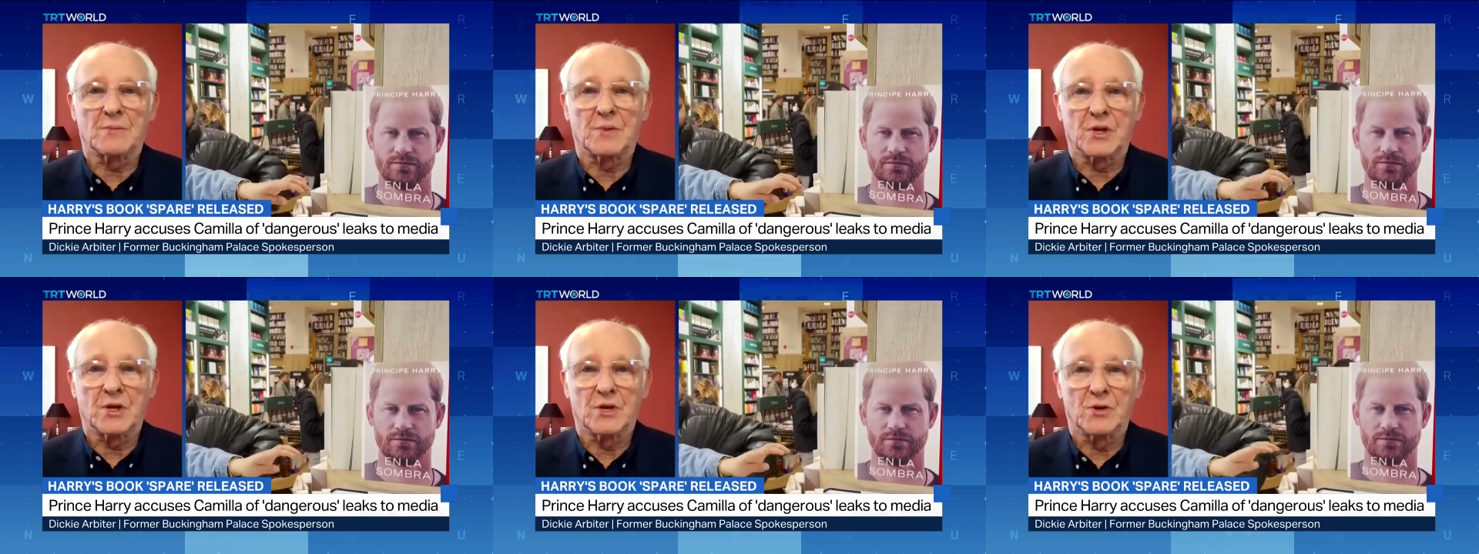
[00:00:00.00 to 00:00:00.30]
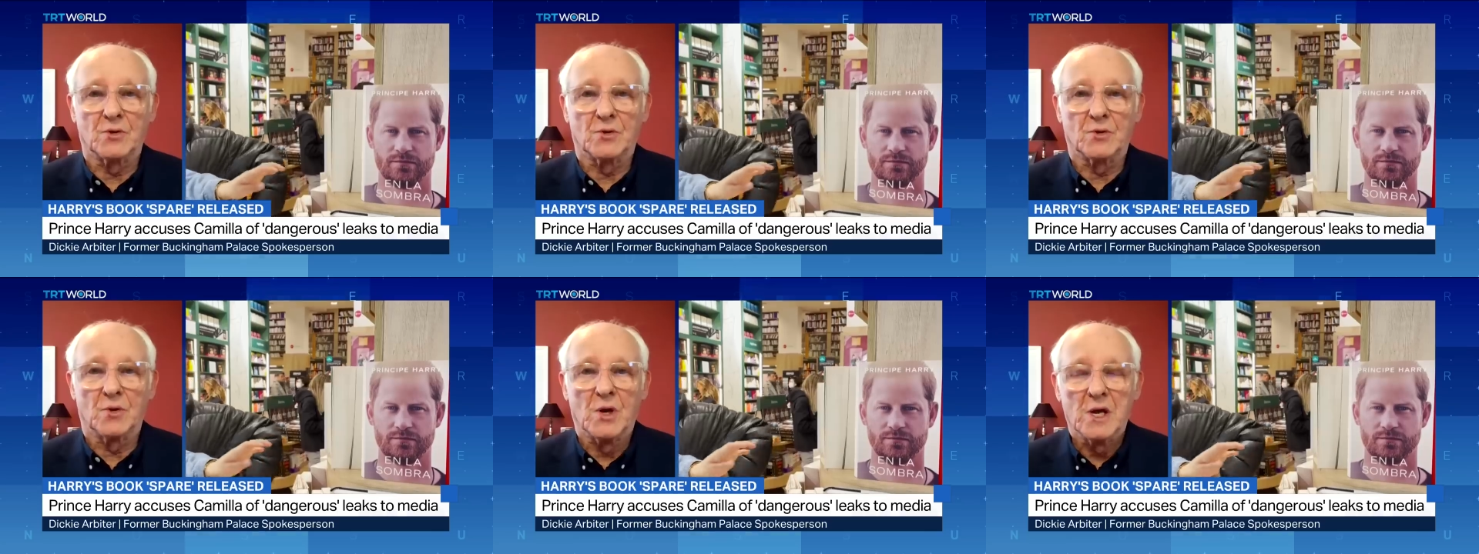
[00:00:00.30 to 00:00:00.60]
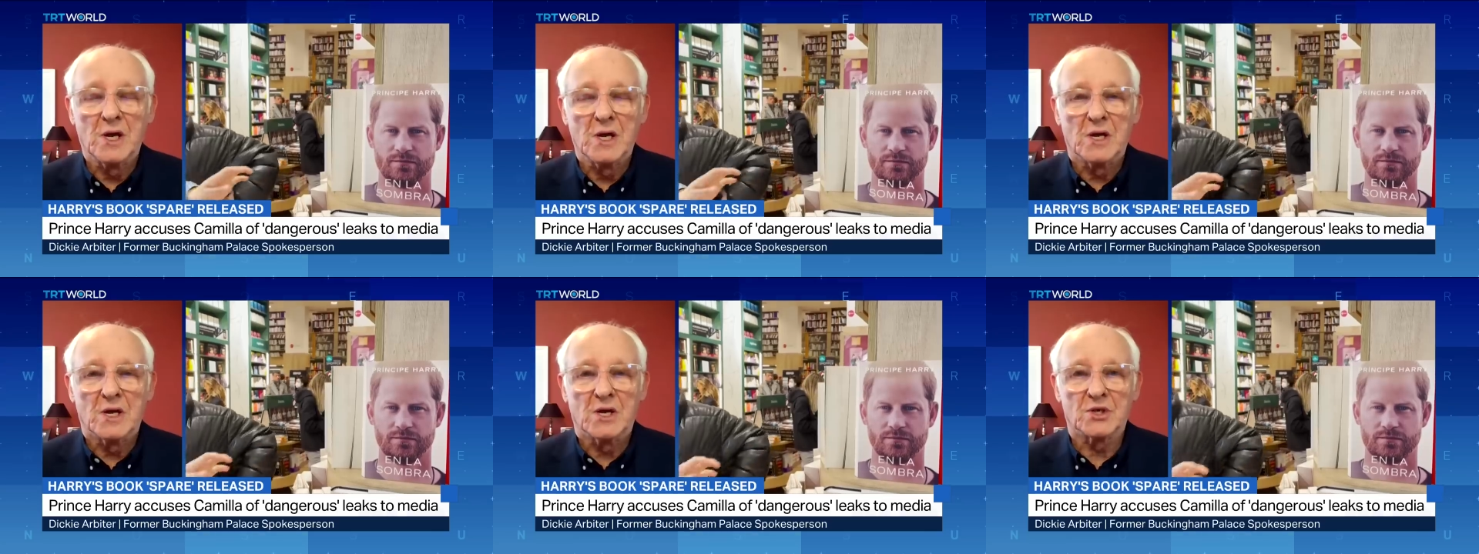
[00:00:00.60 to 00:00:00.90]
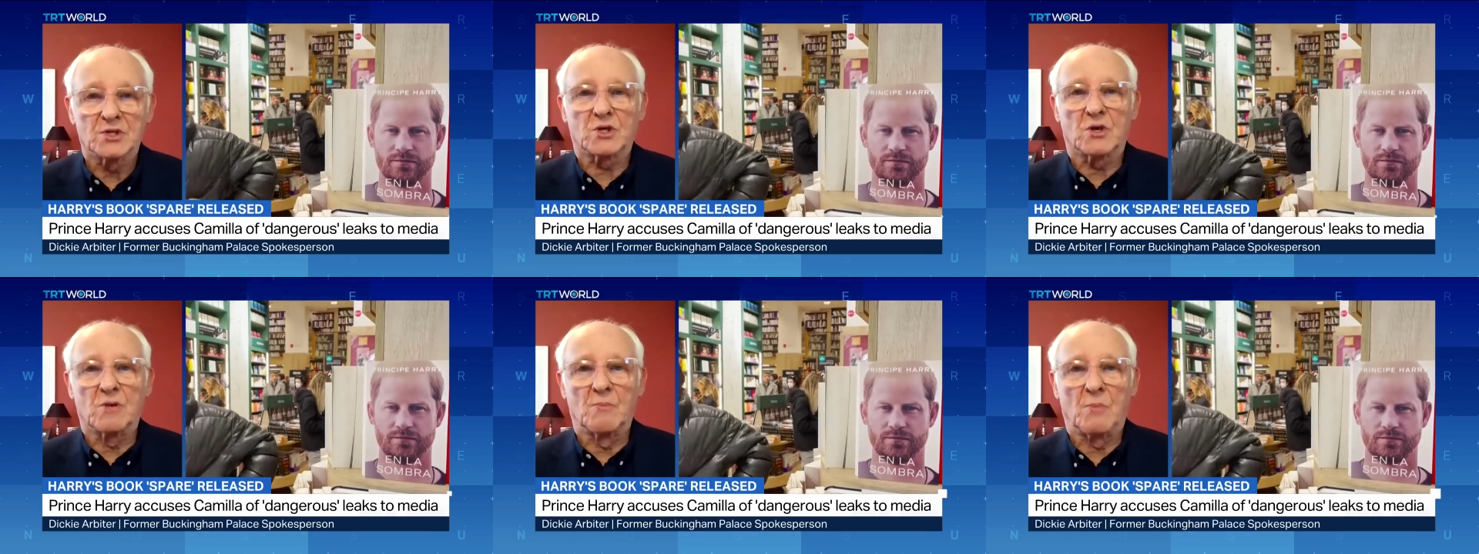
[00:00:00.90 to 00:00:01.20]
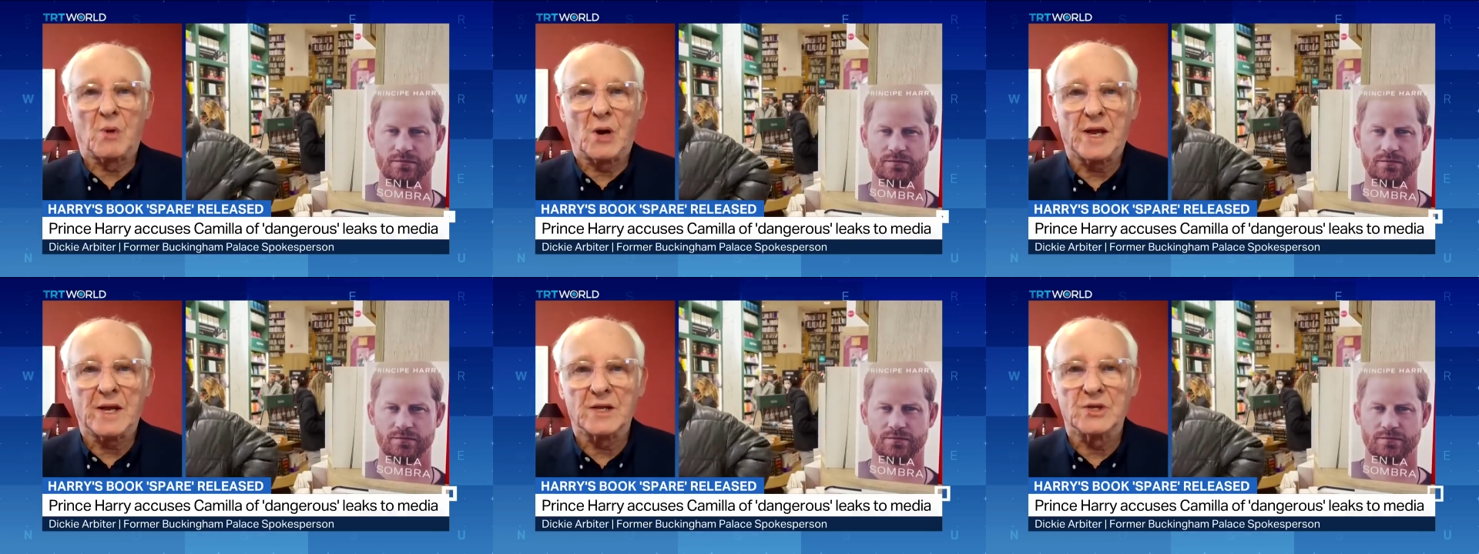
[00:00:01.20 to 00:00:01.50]
Speaker 1: somebody who has
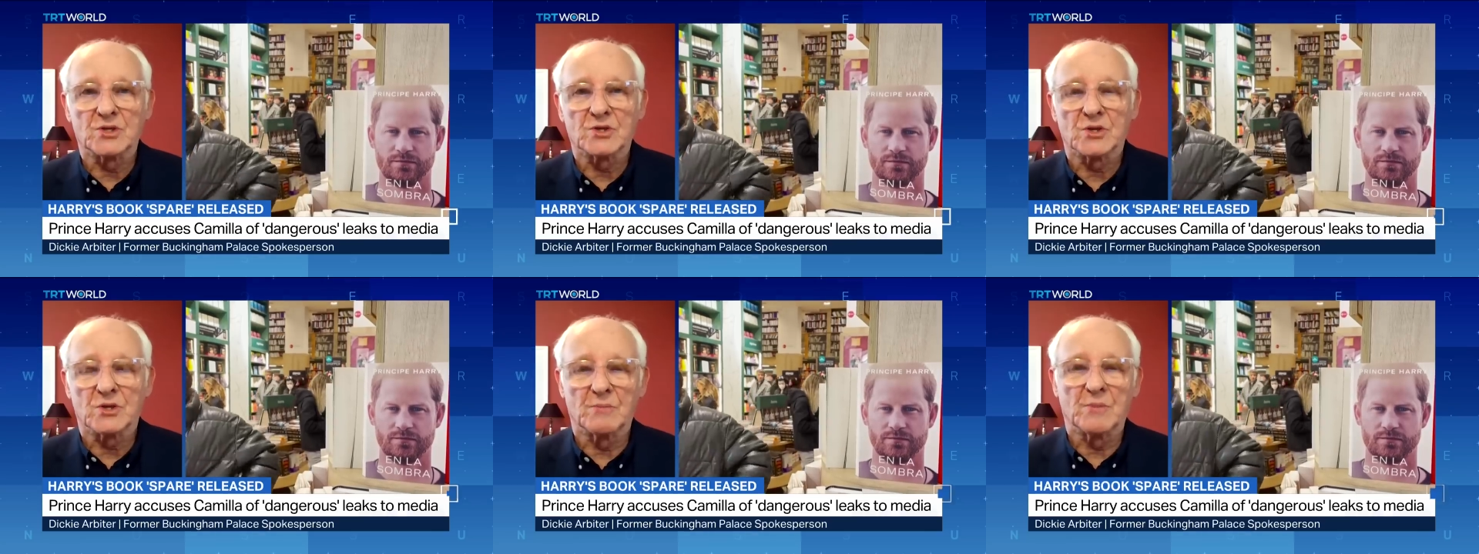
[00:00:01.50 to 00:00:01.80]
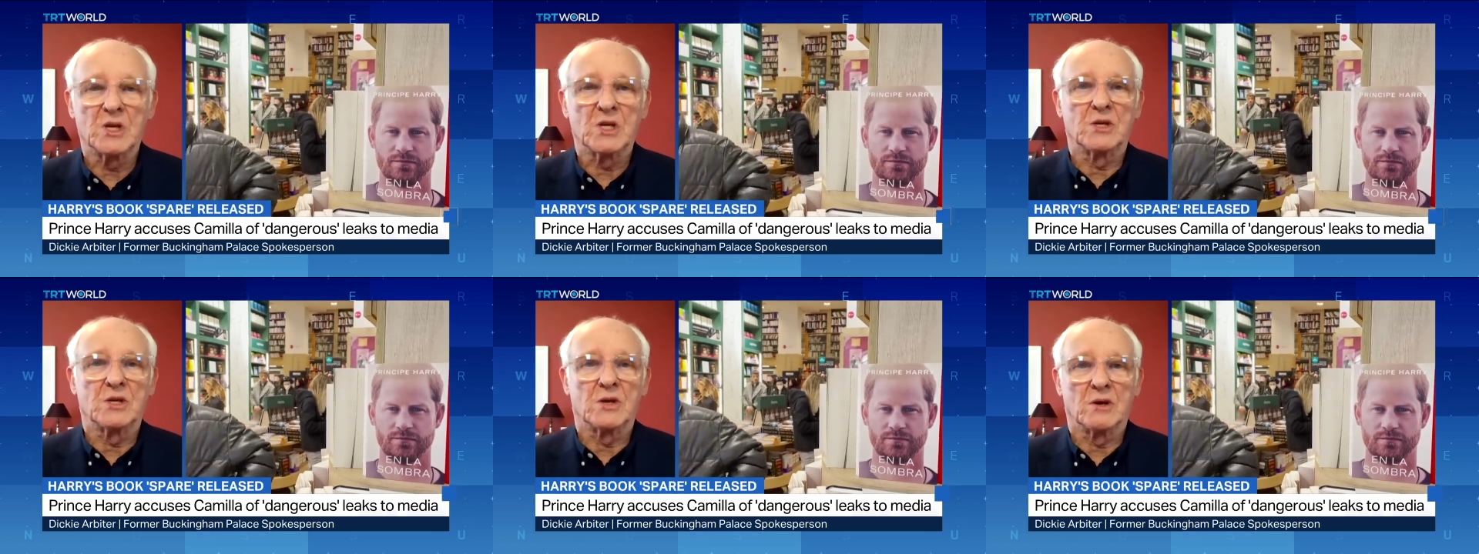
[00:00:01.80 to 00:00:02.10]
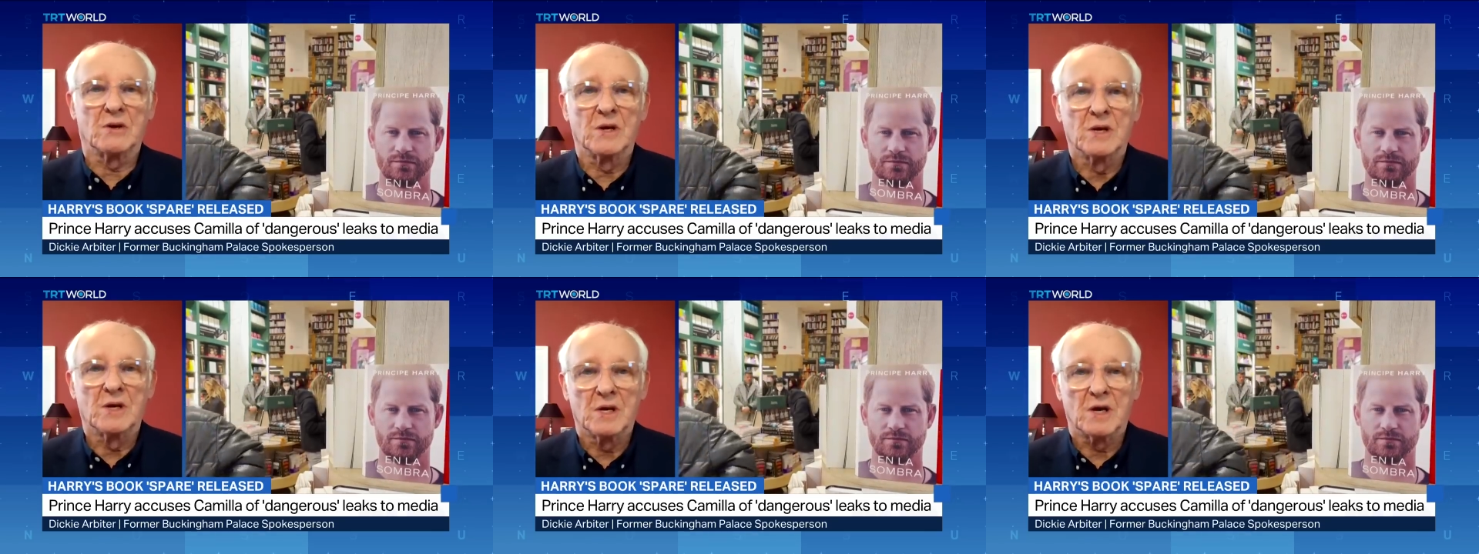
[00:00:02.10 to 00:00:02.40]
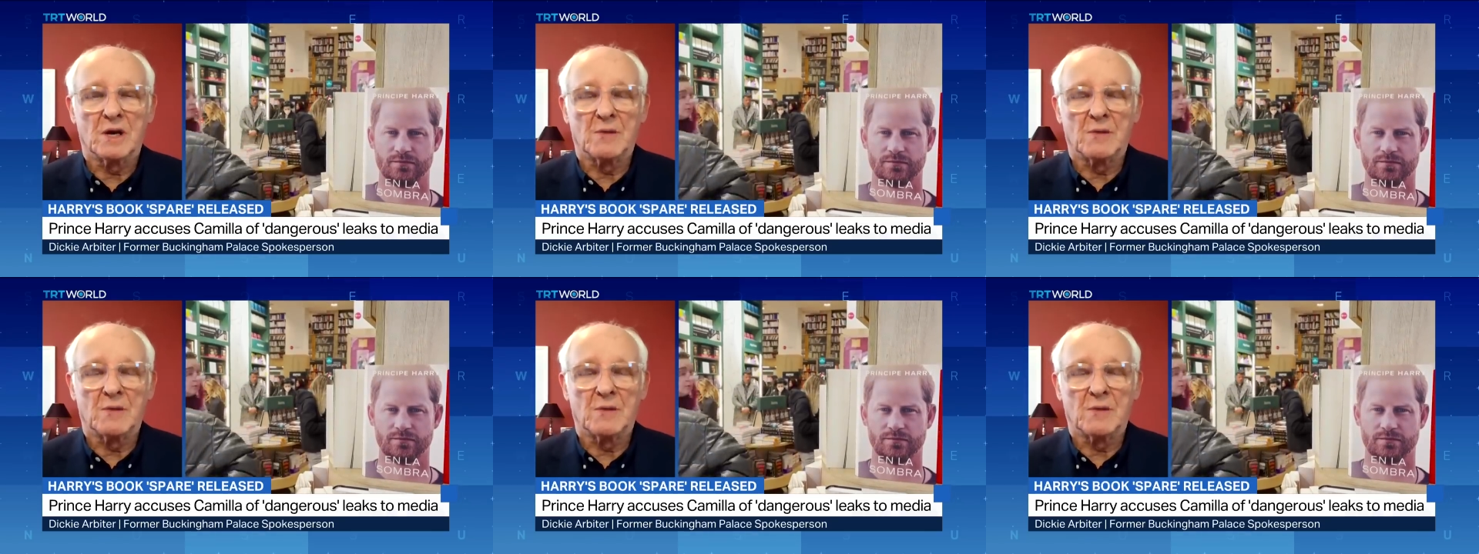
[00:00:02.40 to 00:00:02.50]
complained to the media